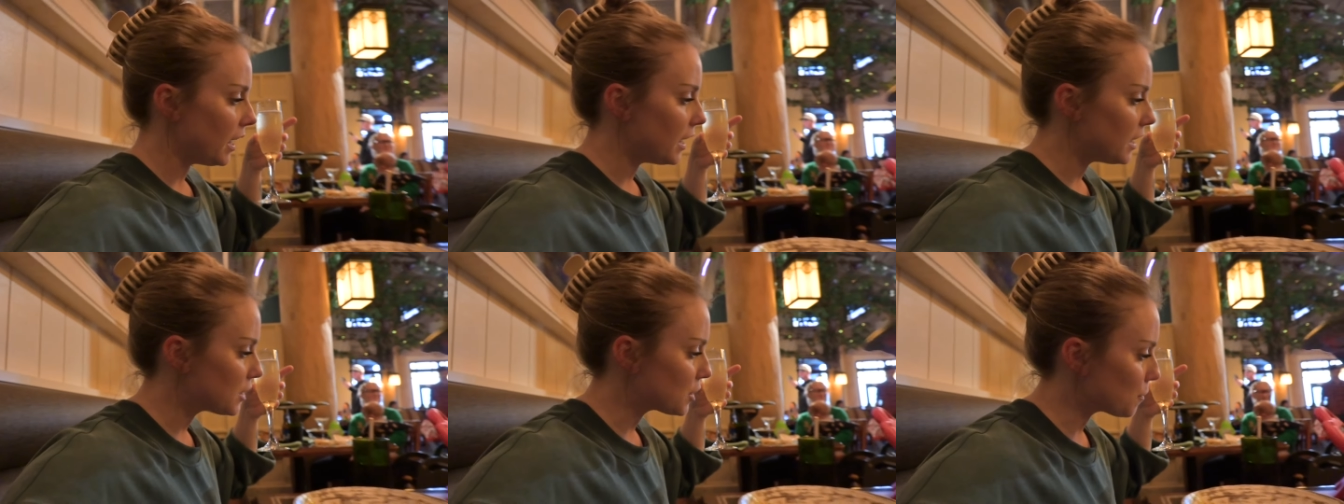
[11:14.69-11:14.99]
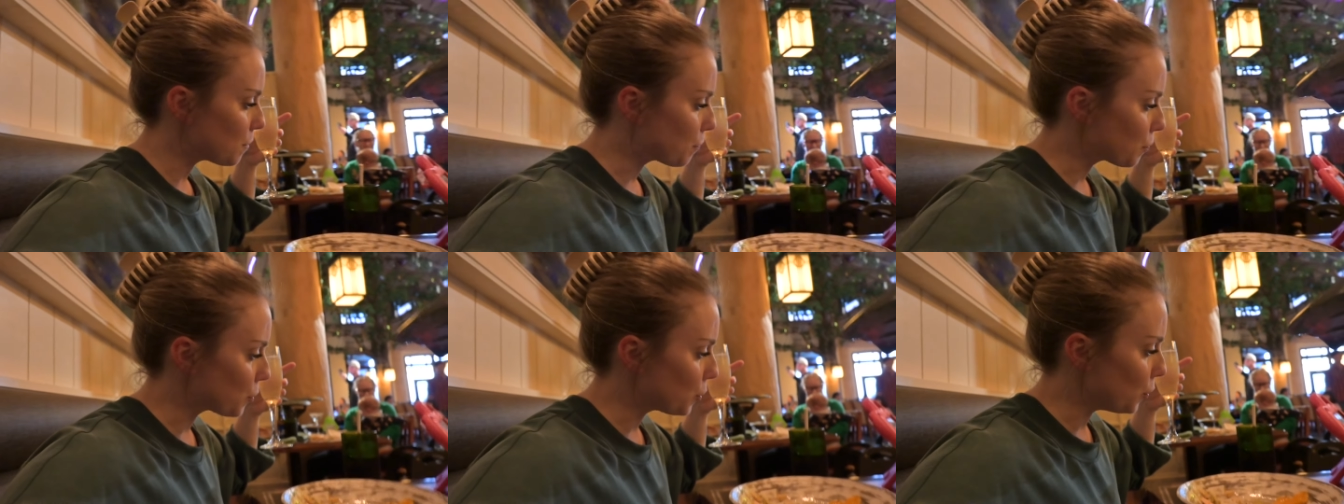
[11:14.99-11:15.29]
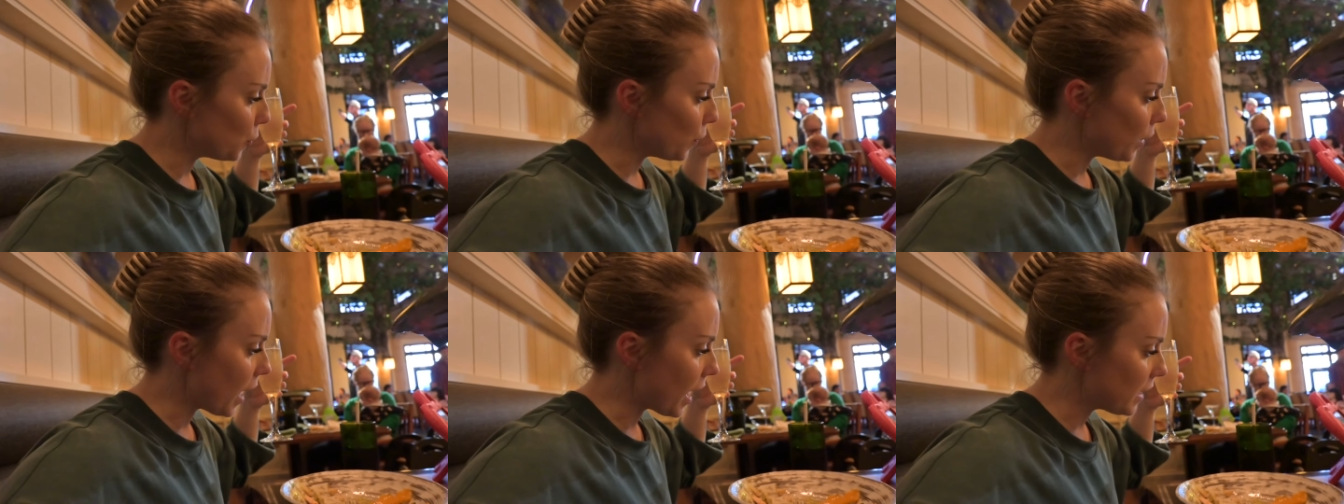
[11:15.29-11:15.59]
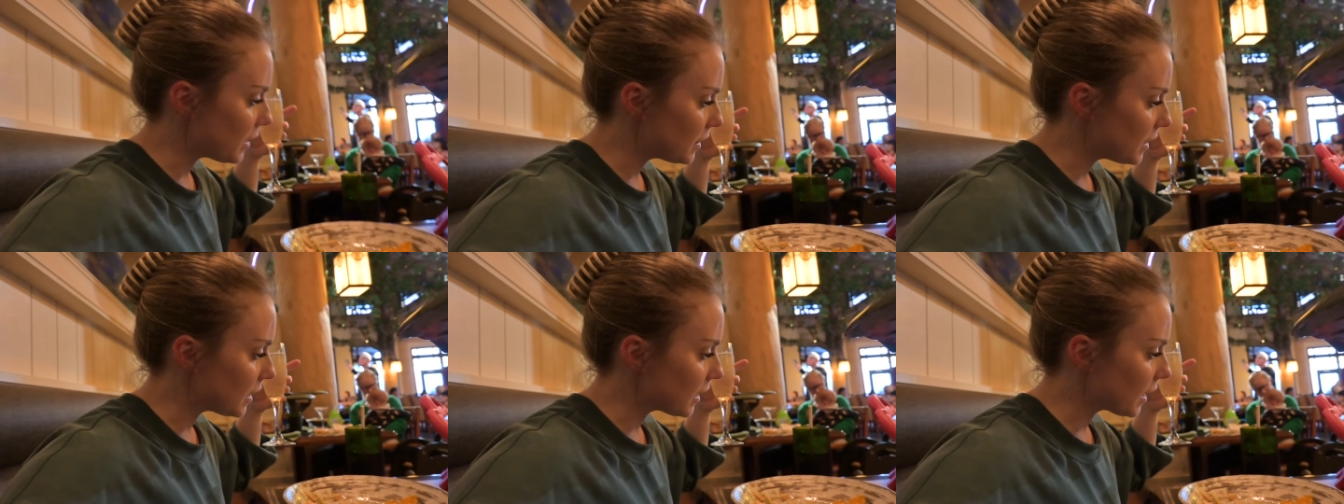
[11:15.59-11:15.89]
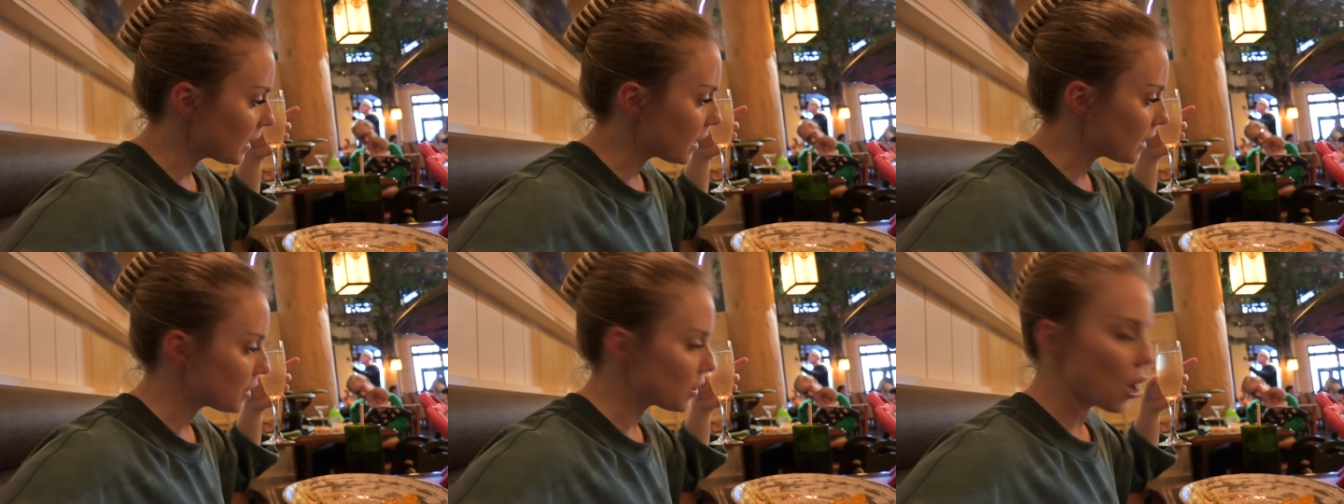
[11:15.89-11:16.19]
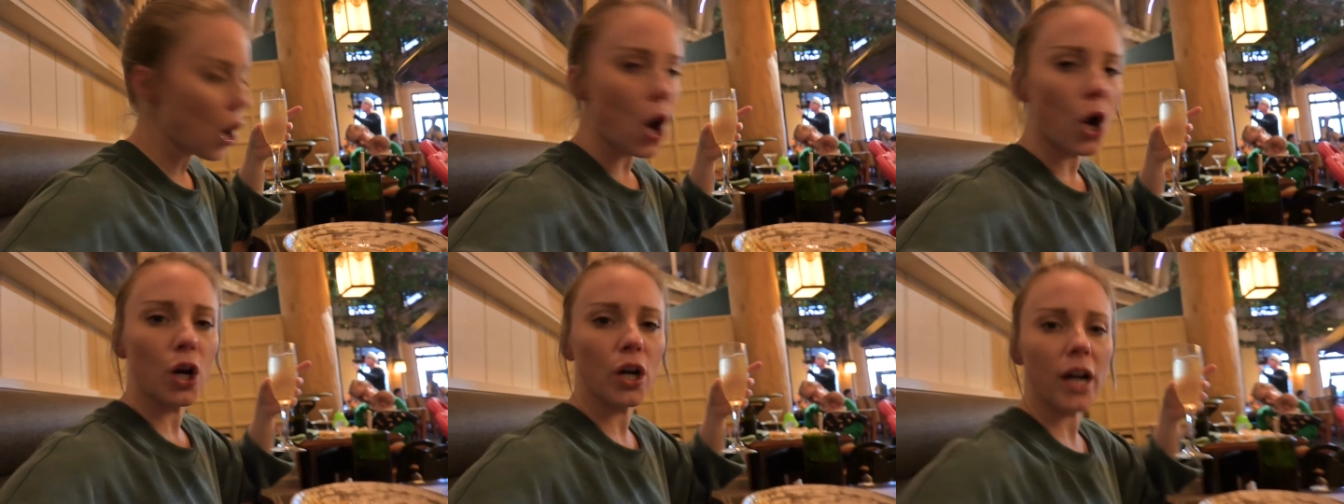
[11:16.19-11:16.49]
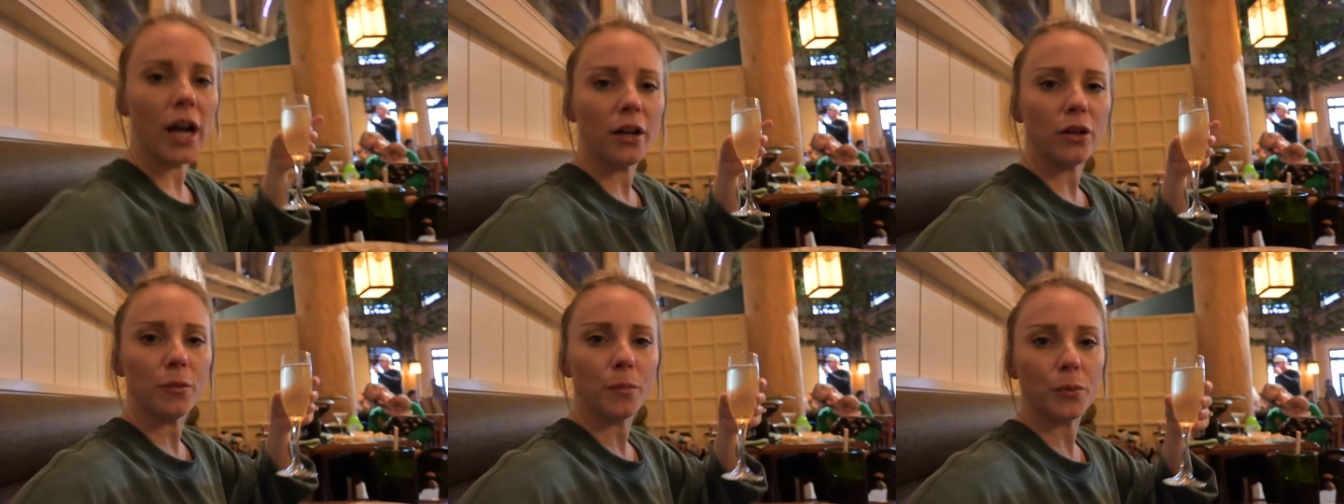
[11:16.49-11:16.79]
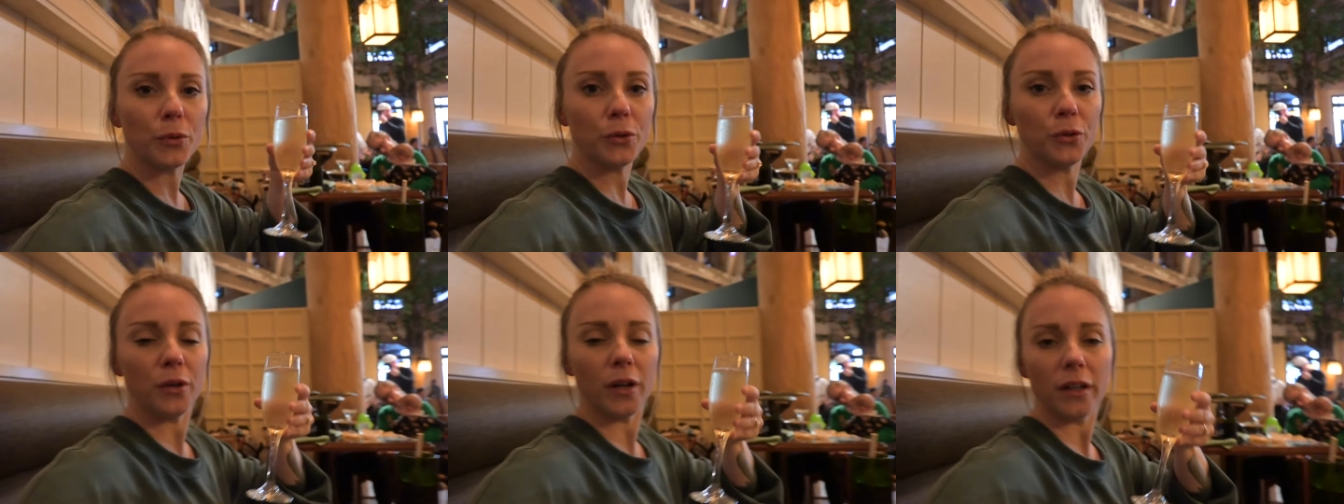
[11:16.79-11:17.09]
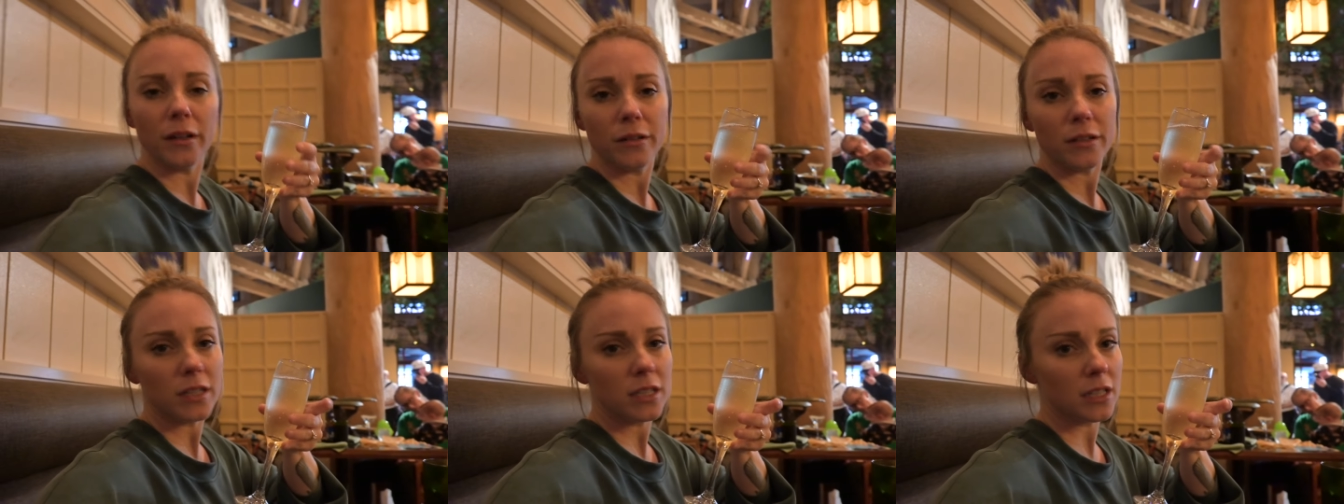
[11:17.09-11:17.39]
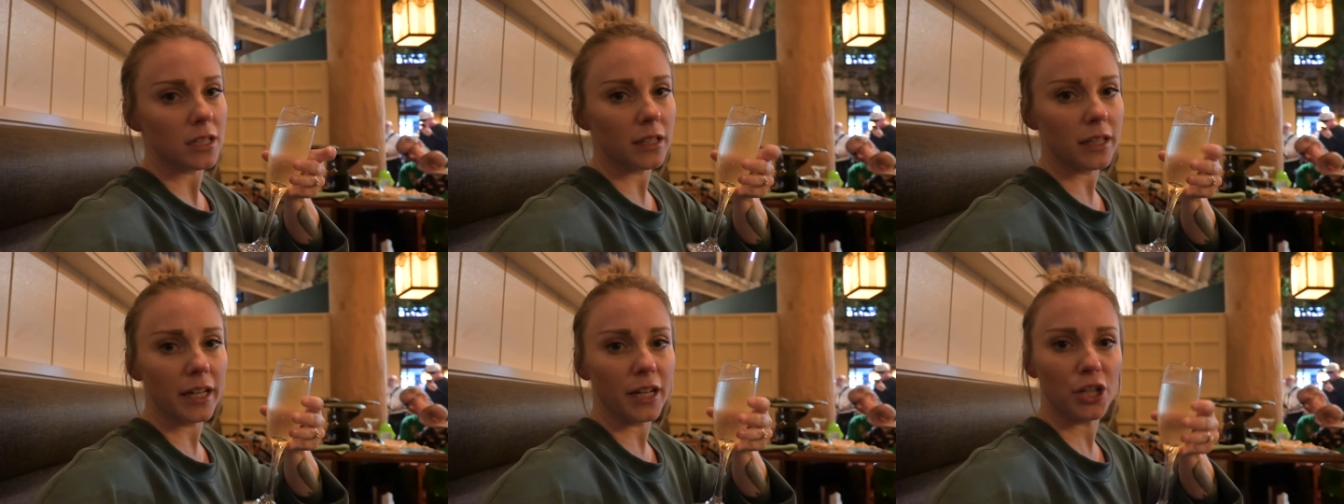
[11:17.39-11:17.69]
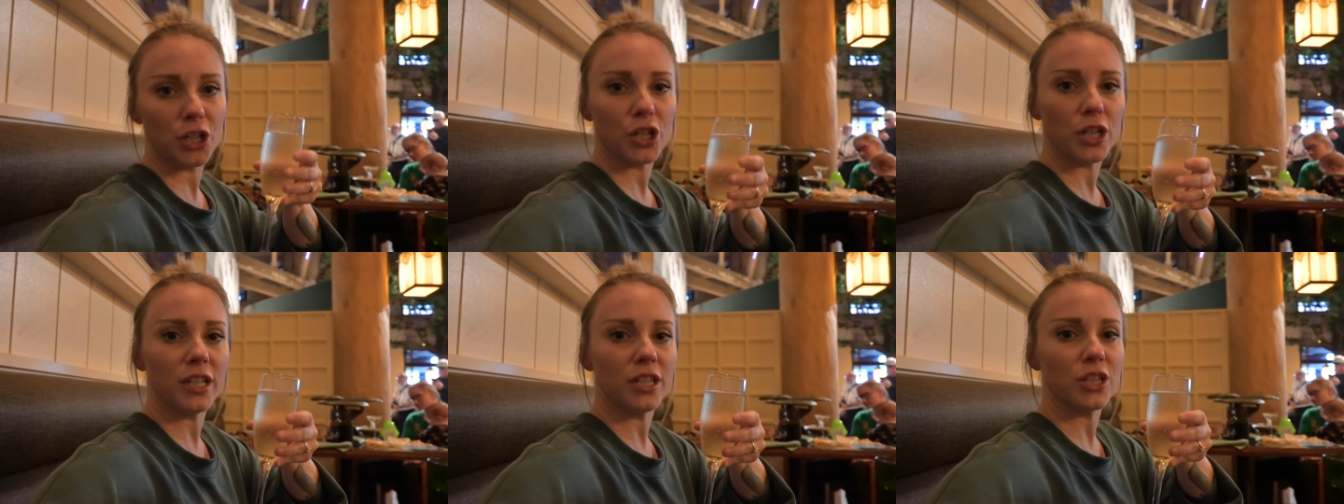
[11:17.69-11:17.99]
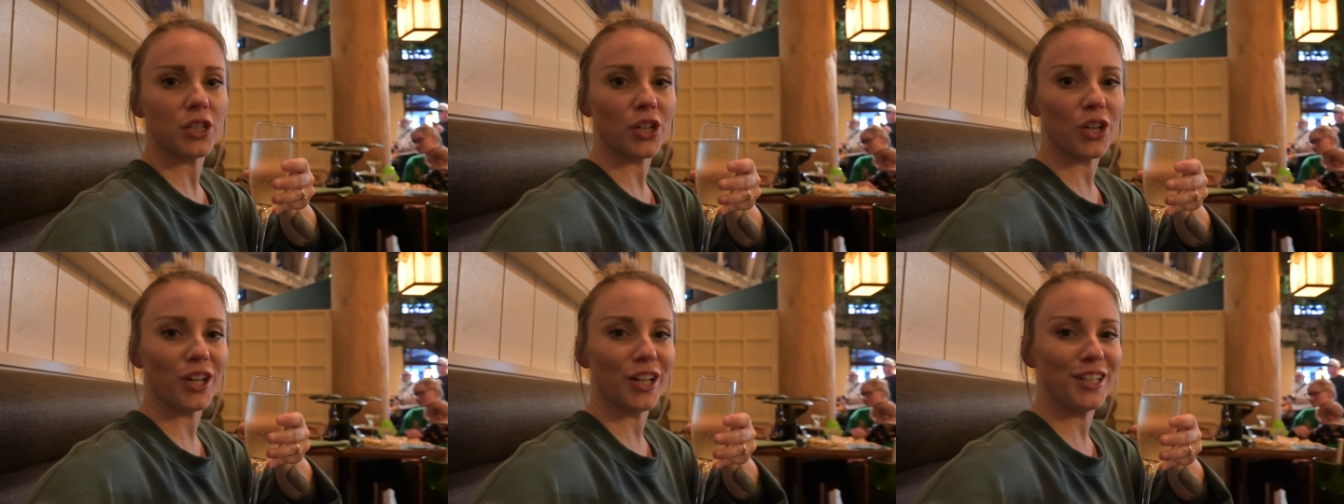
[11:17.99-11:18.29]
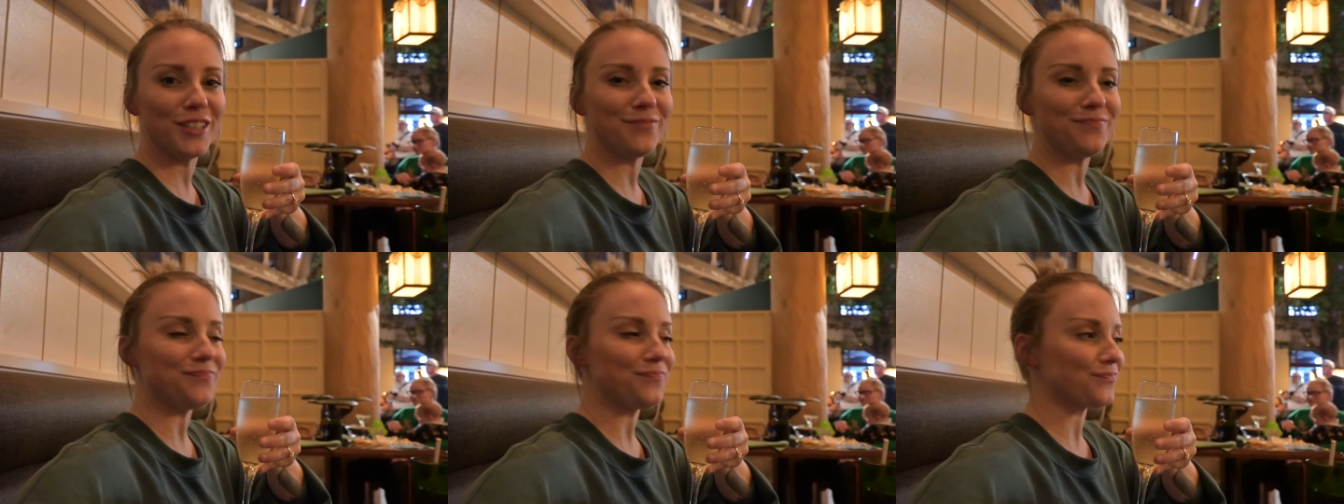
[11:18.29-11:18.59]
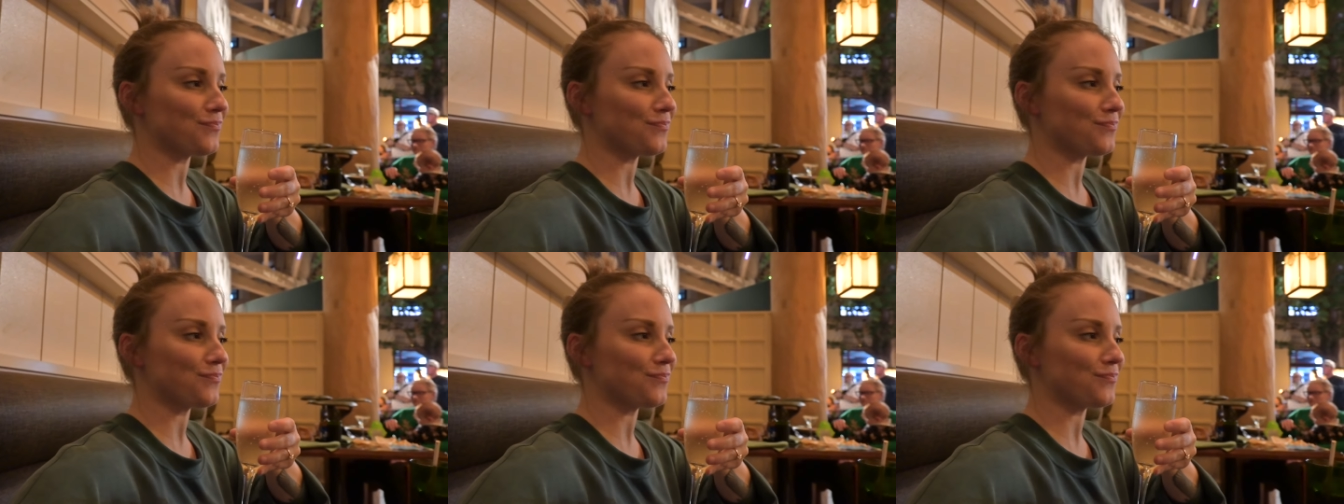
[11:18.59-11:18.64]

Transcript: It is a brew. I think I got the Argyle brew. Delish. It's good.